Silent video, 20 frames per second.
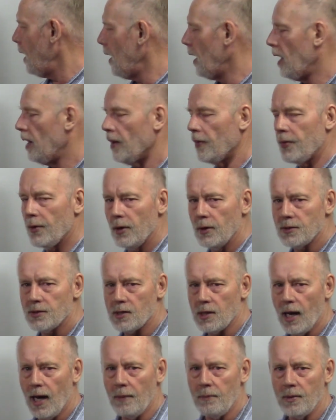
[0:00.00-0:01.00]
And then the third
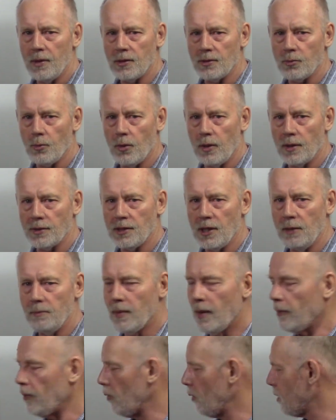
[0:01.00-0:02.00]
step is where a team
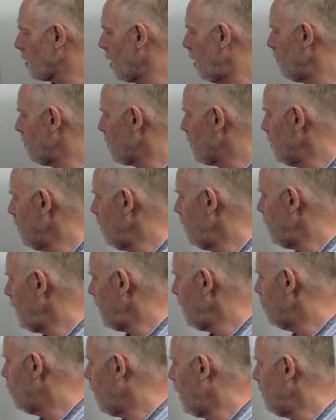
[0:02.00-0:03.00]
member would come through and
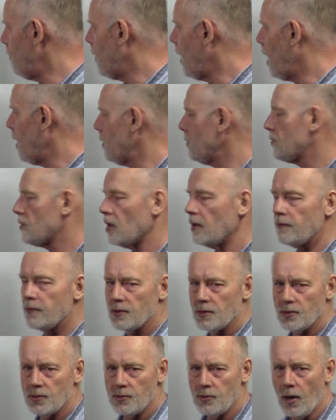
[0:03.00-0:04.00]
they'd wipe all the
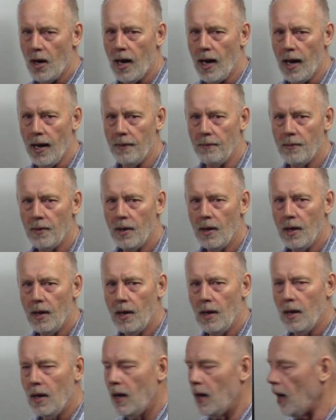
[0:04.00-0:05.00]
surfaces dry.
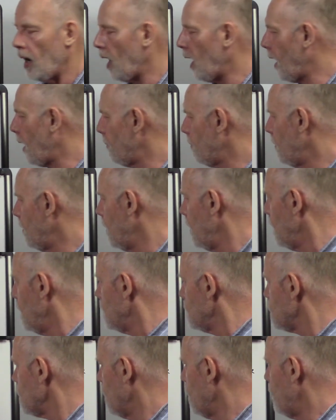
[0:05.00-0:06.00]
Um,
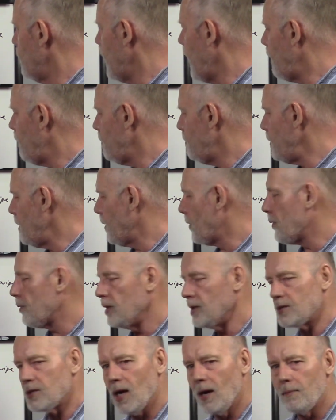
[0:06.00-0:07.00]
so that would be a
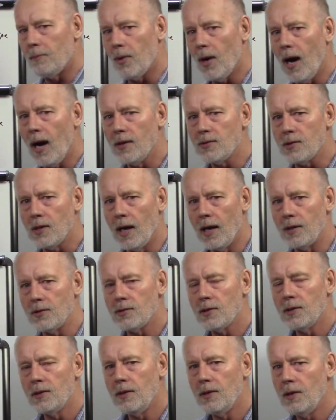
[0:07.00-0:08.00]
three-step
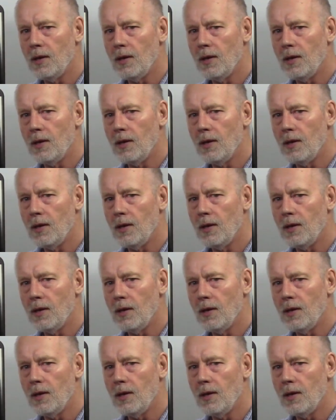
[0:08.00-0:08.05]
process.